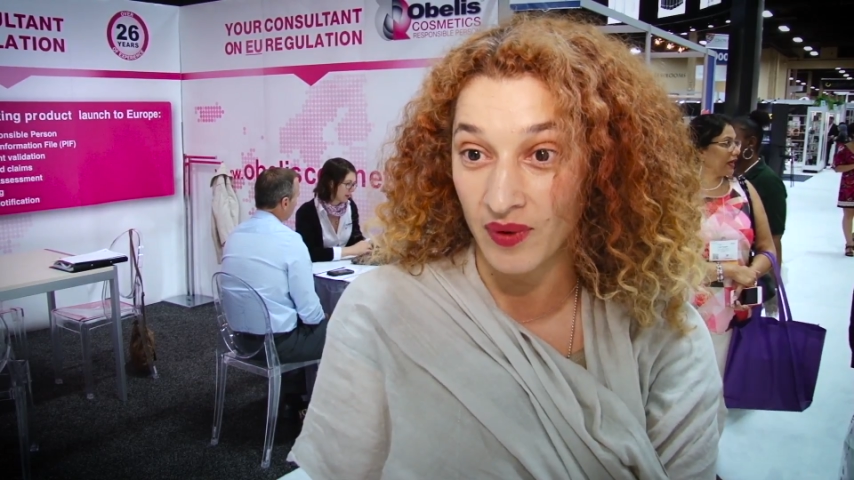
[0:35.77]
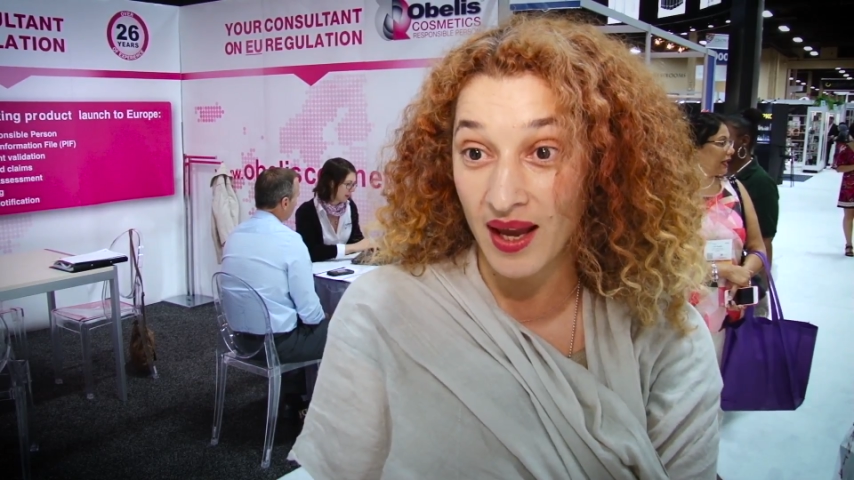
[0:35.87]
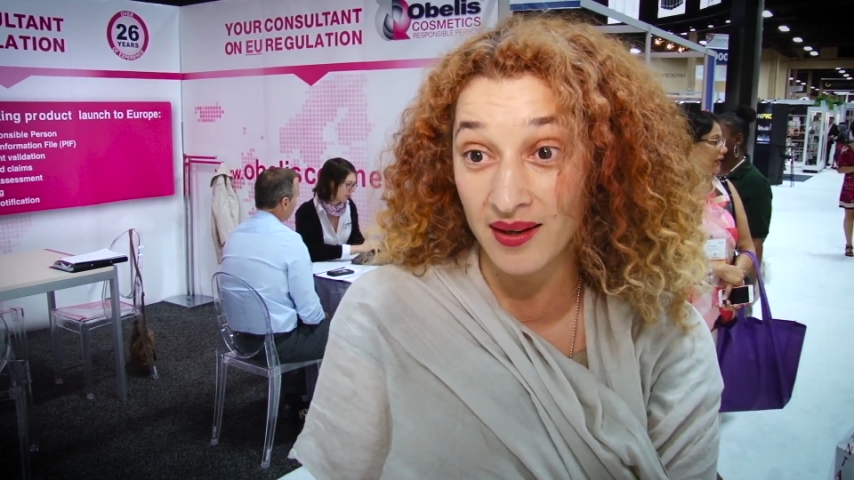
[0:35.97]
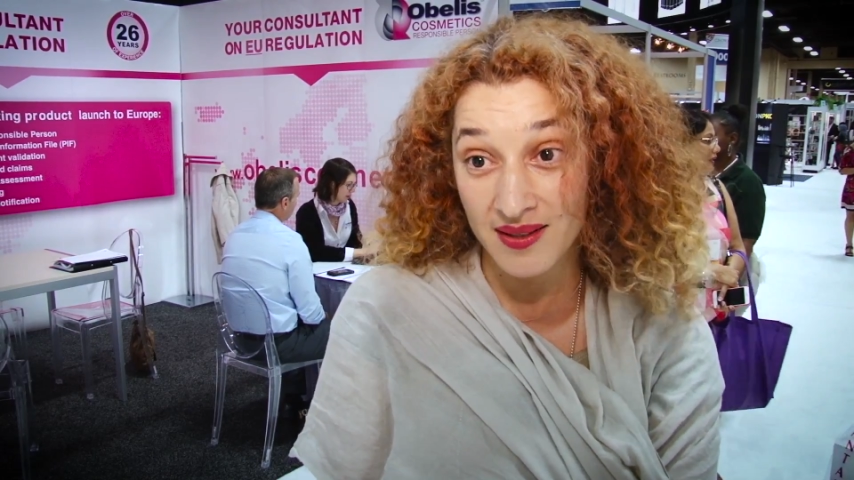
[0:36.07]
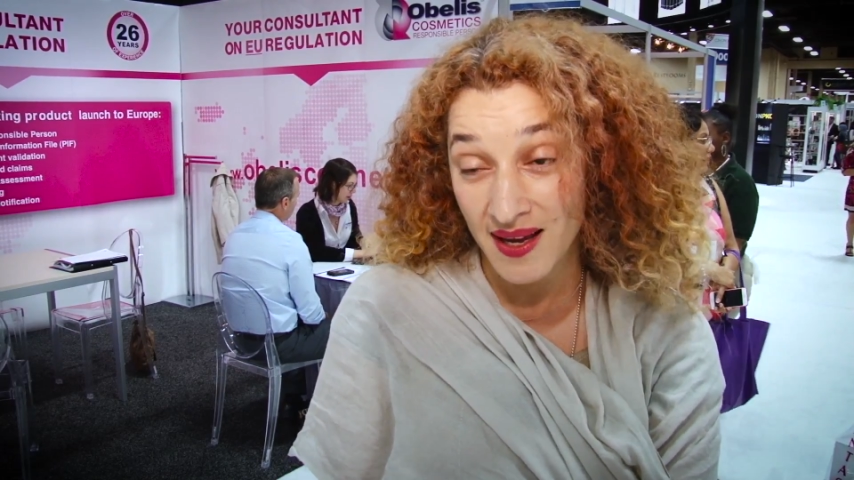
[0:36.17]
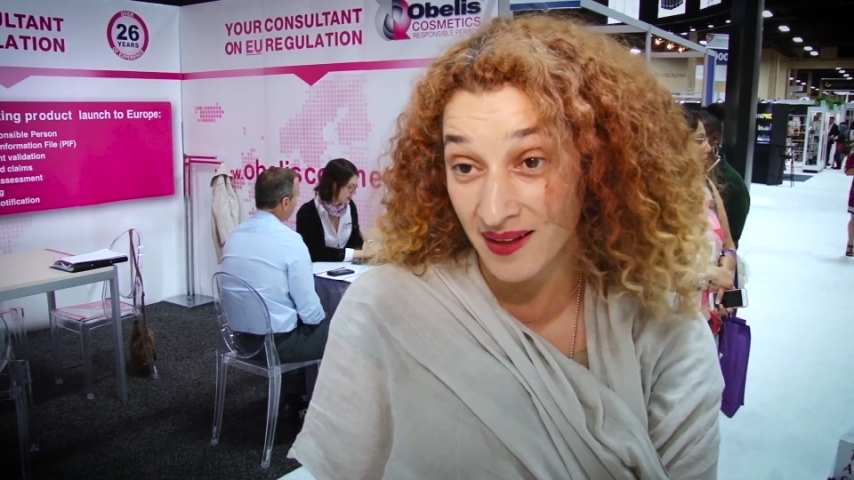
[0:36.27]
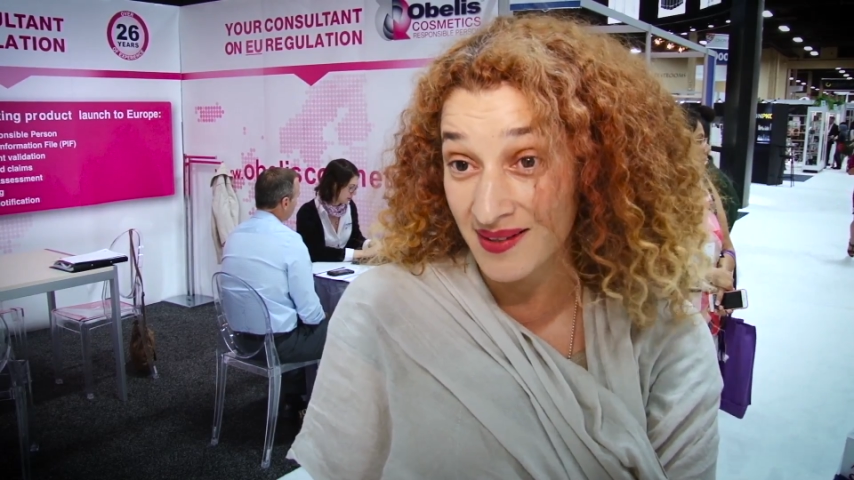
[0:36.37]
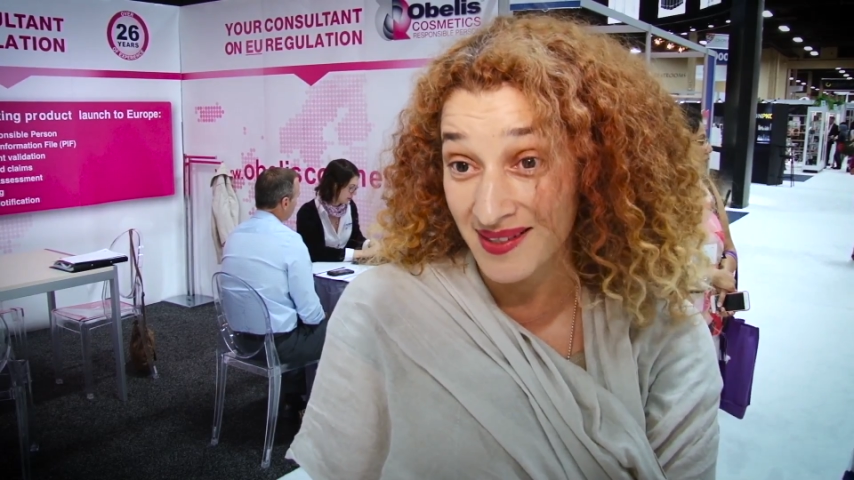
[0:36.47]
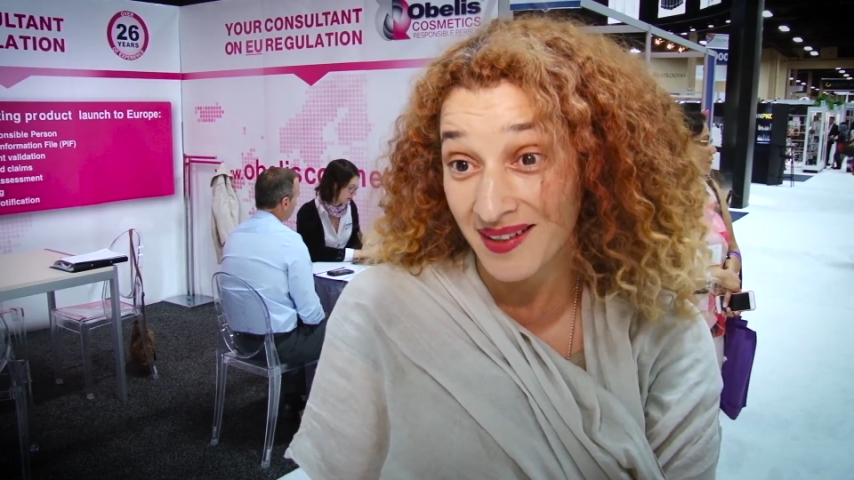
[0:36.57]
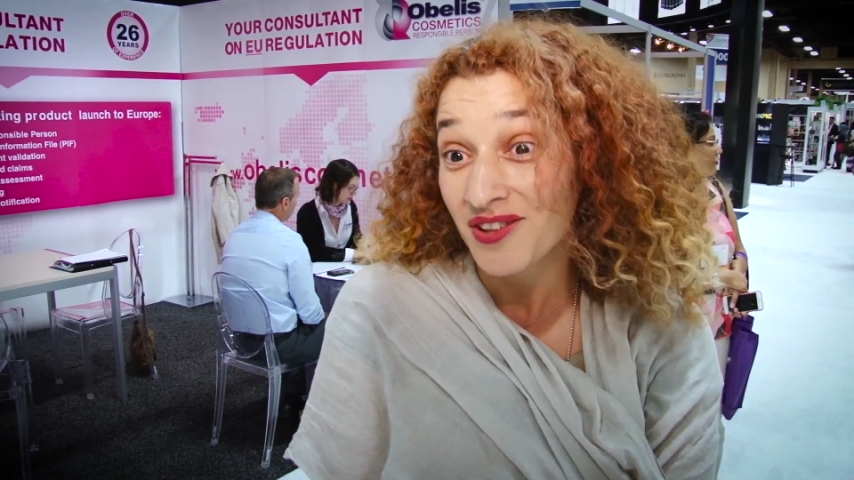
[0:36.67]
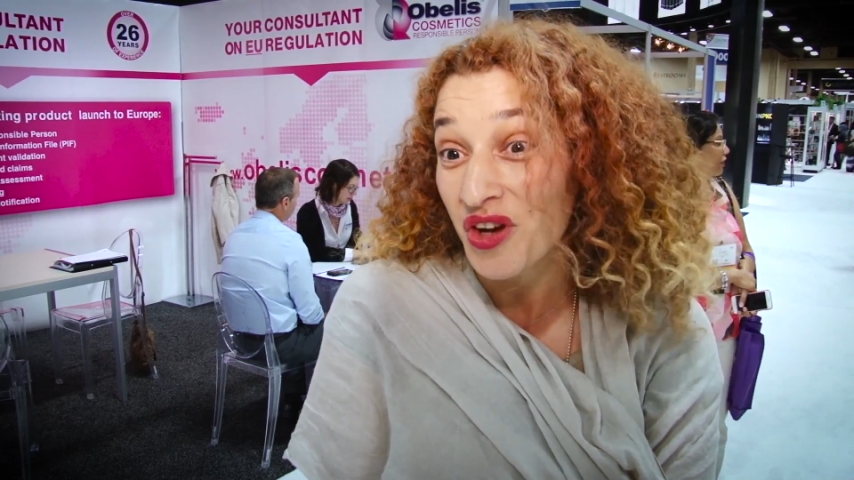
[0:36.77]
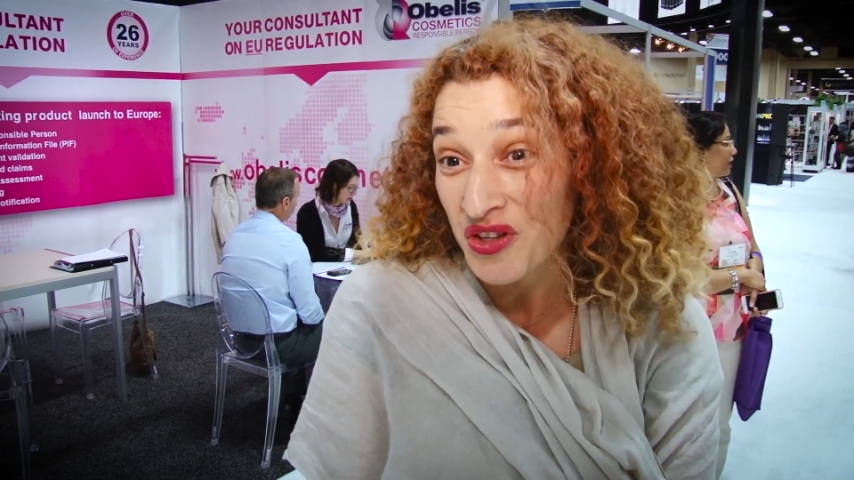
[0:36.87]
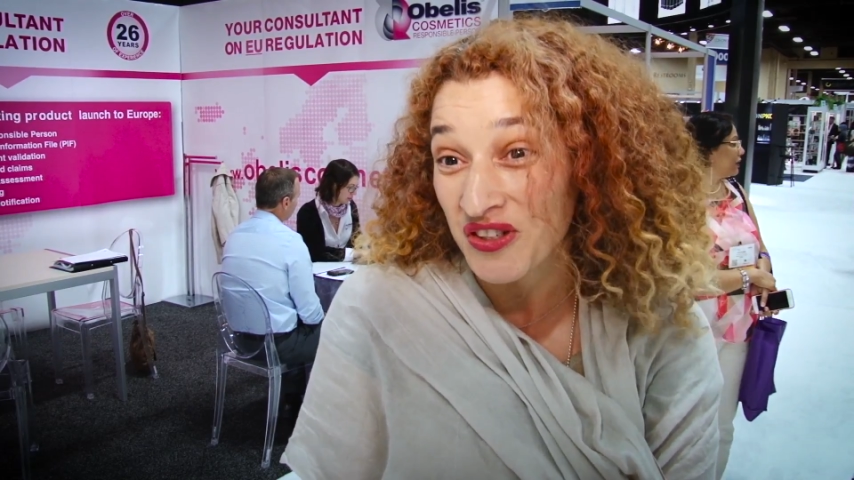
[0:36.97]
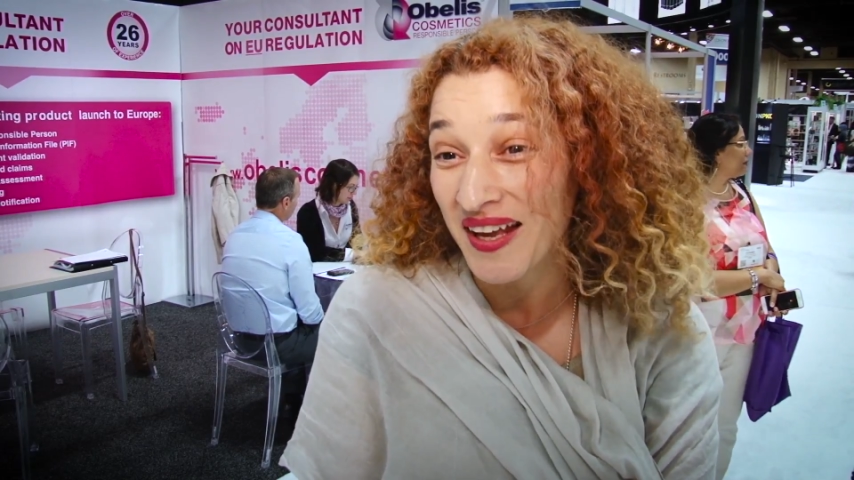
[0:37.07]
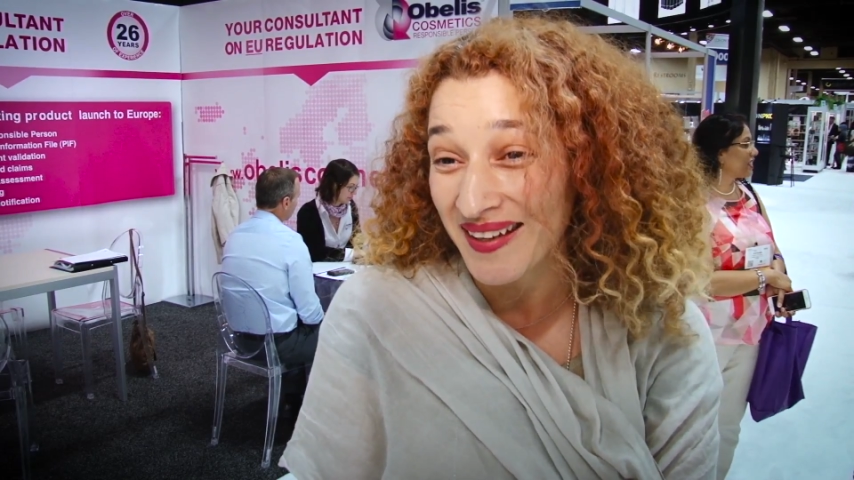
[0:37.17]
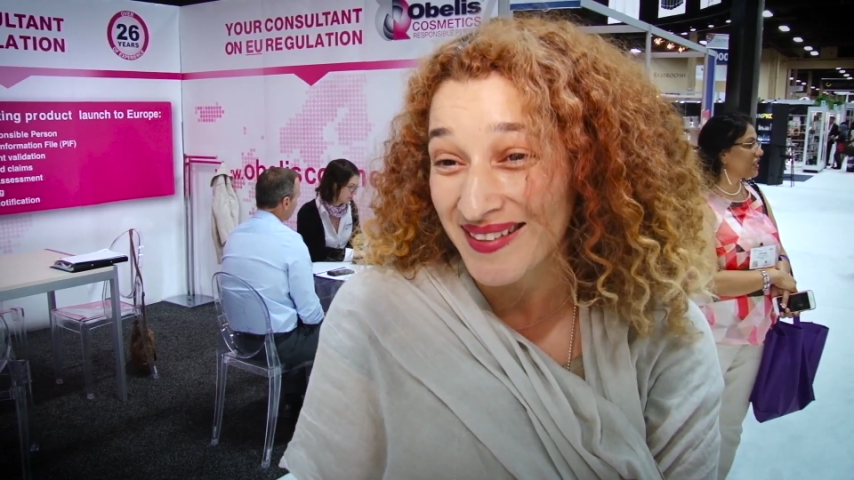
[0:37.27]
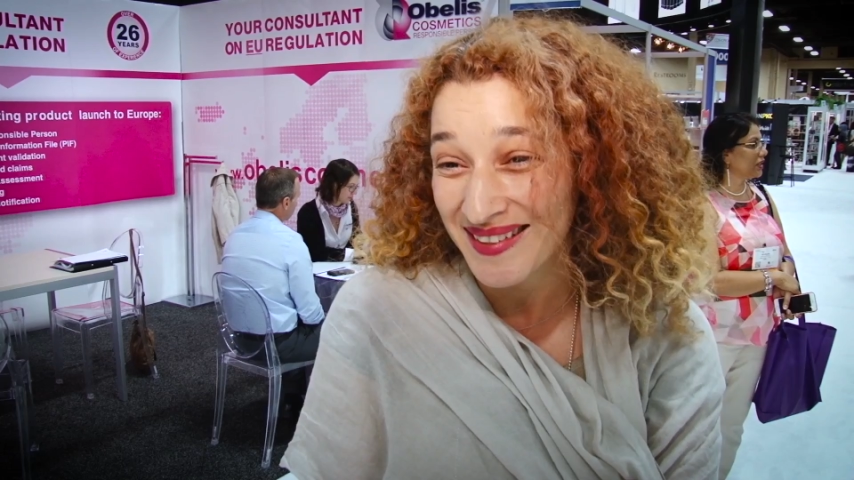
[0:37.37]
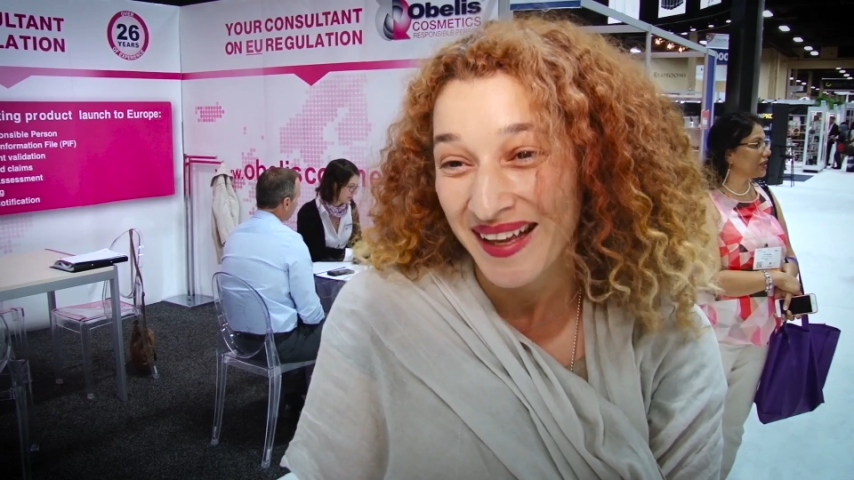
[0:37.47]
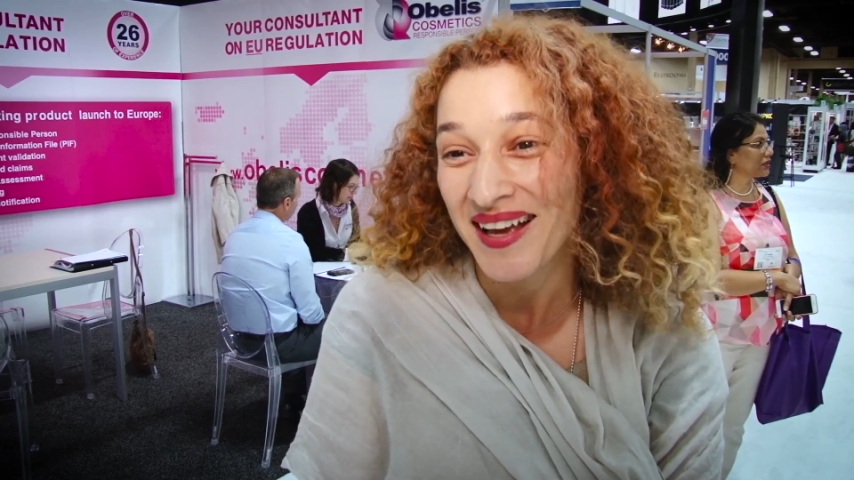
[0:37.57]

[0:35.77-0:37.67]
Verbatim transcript: and it ends, it doesn't end.